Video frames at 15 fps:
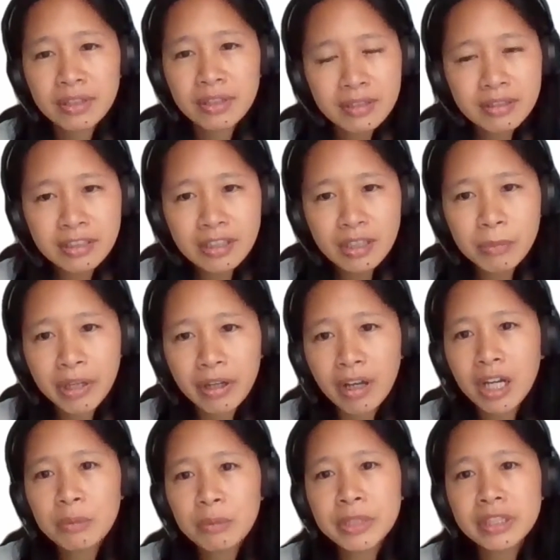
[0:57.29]
thinking about
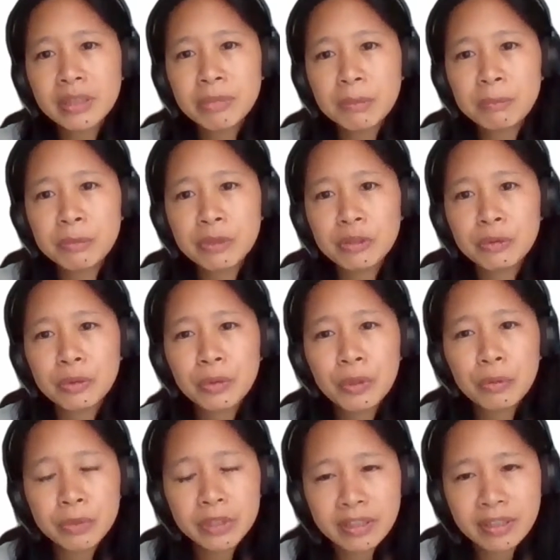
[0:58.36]
how many people
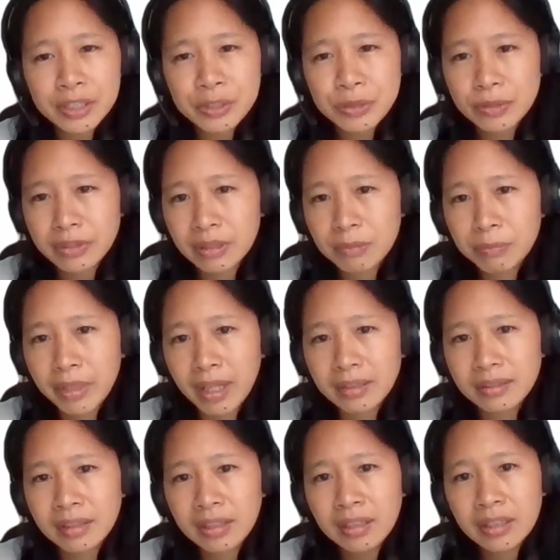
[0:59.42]
we can actually
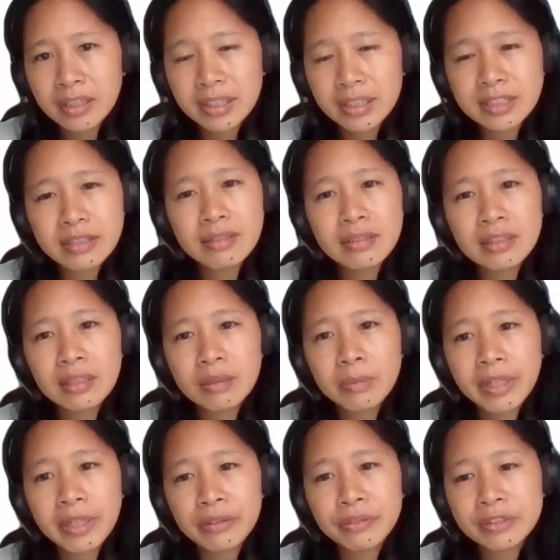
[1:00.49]
impact. It's thinking
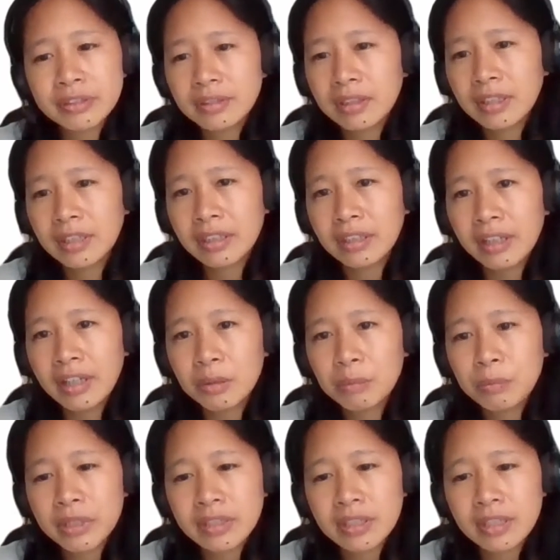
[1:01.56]
about
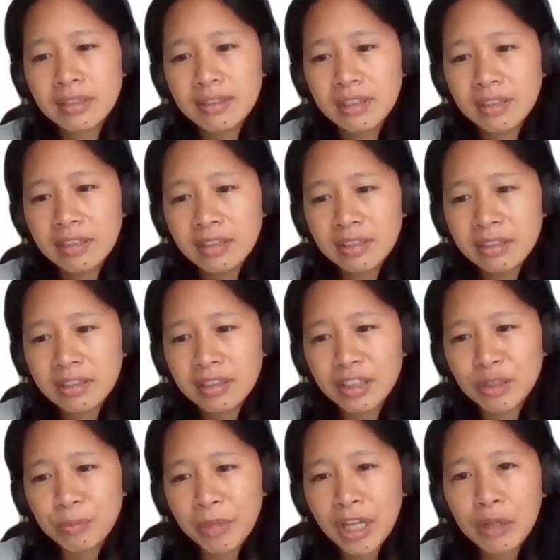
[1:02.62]

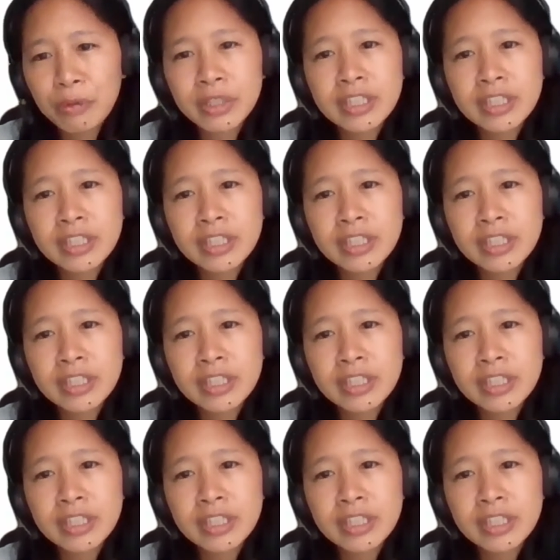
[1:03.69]
how